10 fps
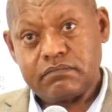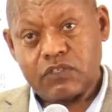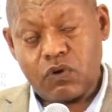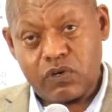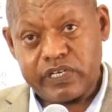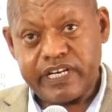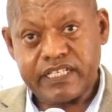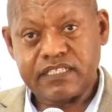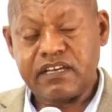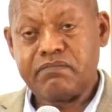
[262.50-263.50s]

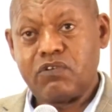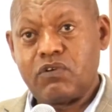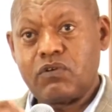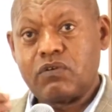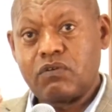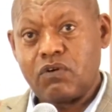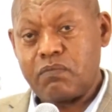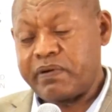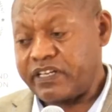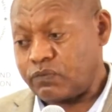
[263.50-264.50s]
coordinate them or
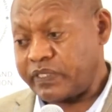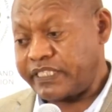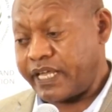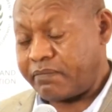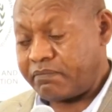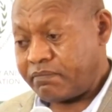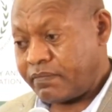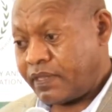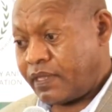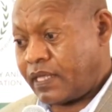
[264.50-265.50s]
cooperate with them.
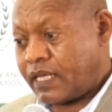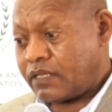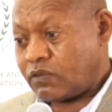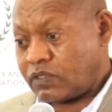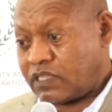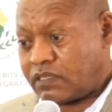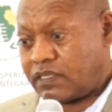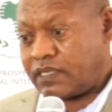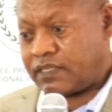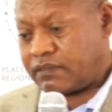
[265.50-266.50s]
So
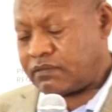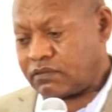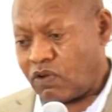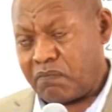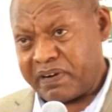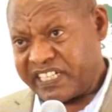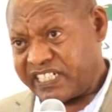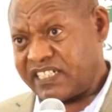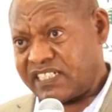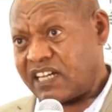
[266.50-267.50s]
the
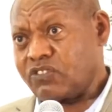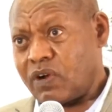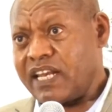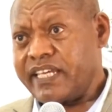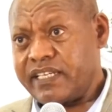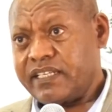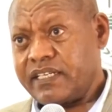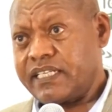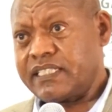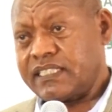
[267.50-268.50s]
cooperation is actually
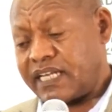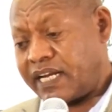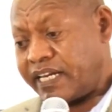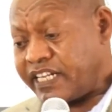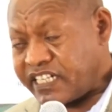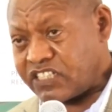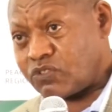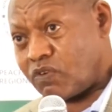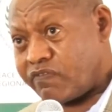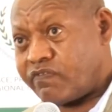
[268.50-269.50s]
an
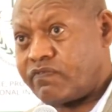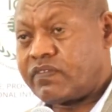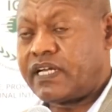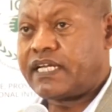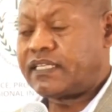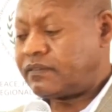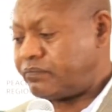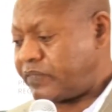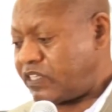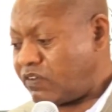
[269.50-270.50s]
interest of
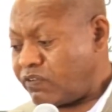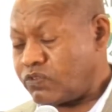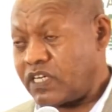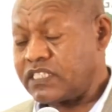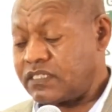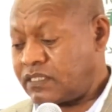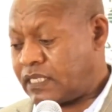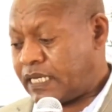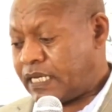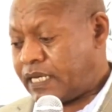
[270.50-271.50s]
individuals.
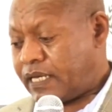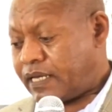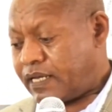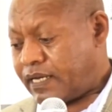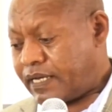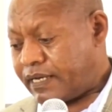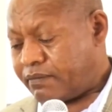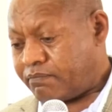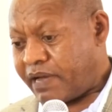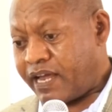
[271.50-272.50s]

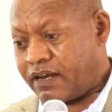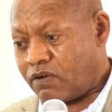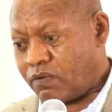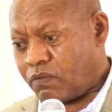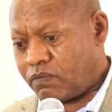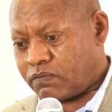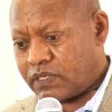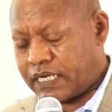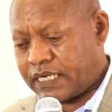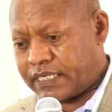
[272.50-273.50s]
By law
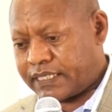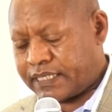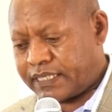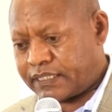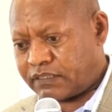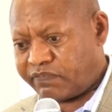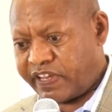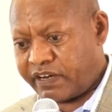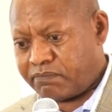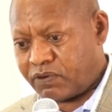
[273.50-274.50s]
is
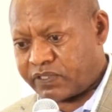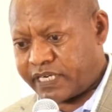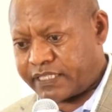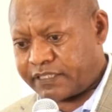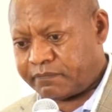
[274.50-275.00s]
very important.